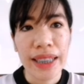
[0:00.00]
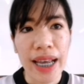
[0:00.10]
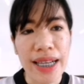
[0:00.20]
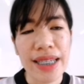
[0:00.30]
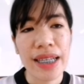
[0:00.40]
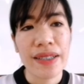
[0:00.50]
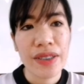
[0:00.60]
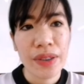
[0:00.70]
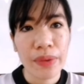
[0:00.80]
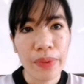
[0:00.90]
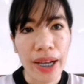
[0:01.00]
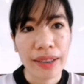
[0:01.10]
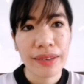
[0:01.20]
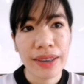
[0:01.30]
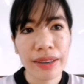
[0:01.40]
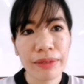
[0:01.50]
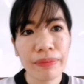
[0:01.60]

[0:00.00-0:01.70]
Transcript: Yes, it's correct.